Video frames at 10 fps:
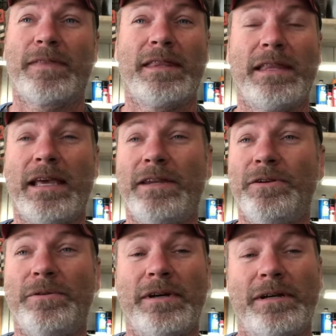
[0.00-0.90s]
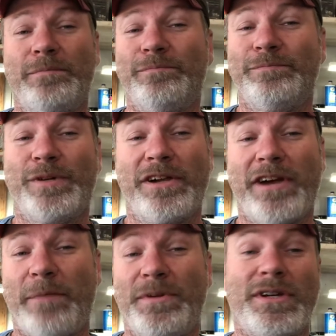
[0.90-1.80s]
And they do a pretty
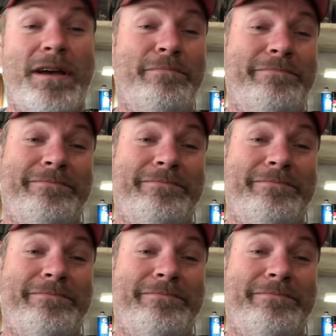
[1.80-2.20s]
crappy job.